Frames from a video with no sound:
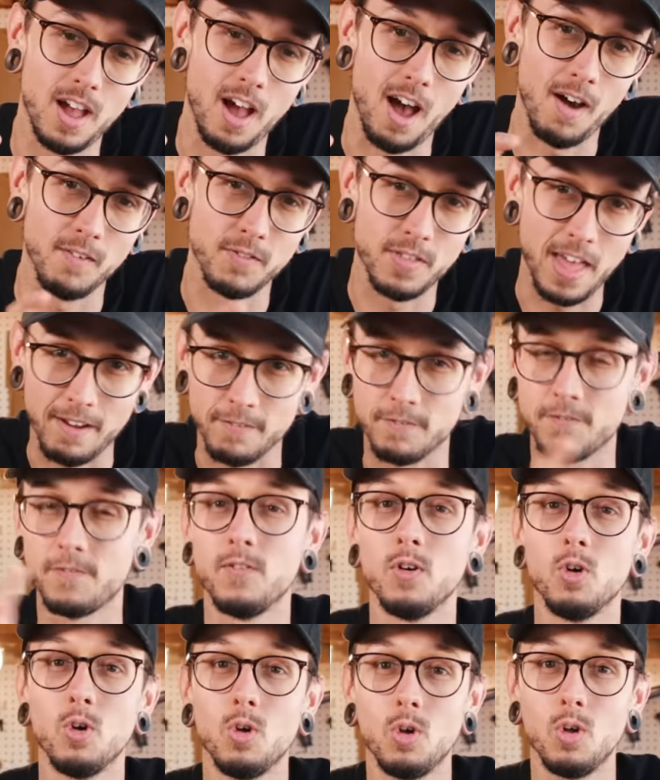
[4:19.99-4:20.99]
of that
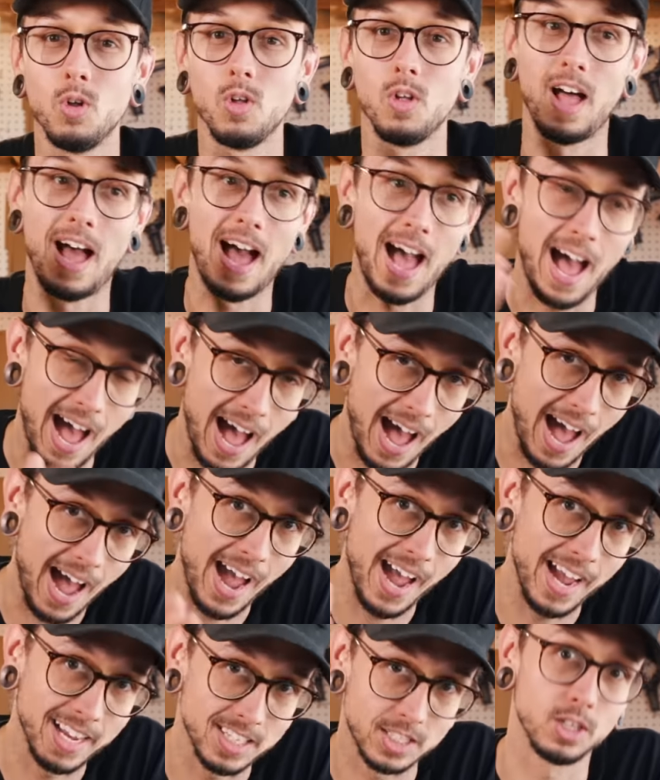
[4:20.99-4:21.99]
full
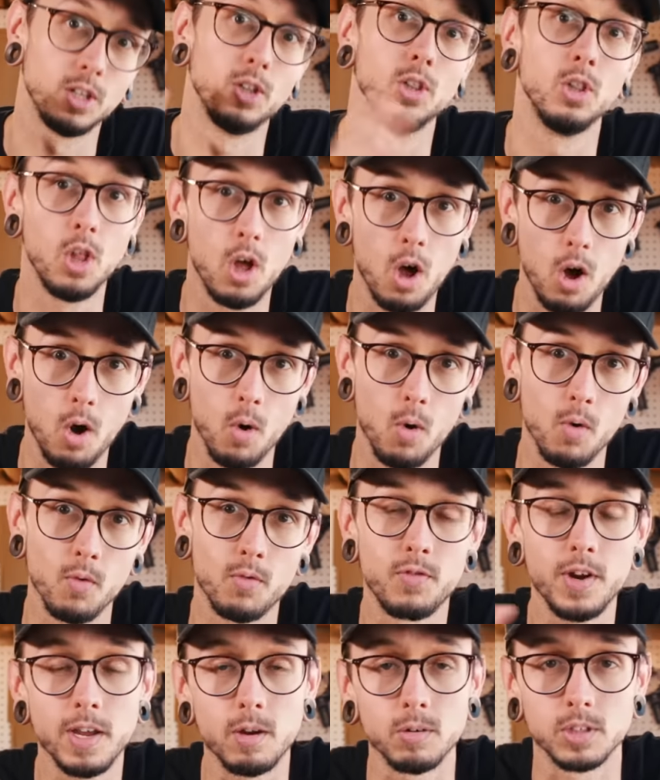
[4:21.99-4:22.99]
high to low
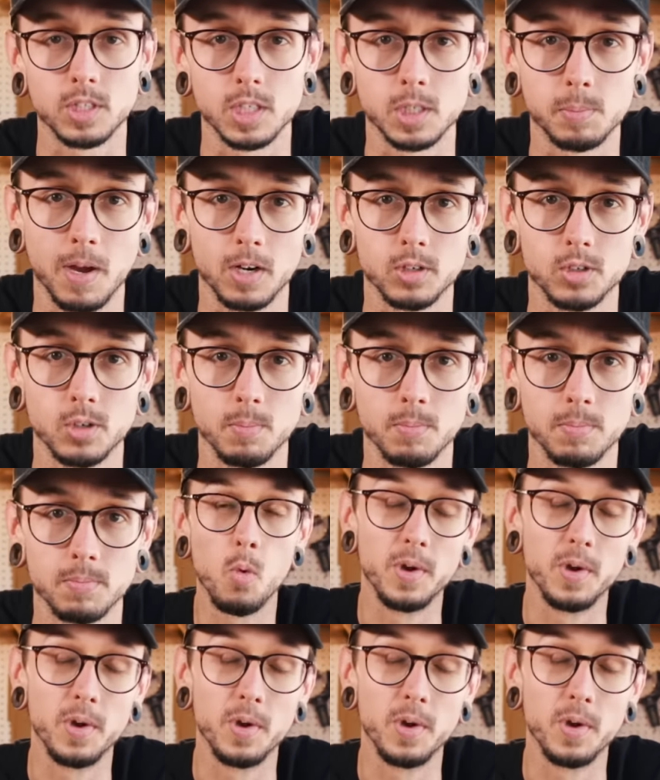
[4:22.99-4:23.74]
frequency spectrum.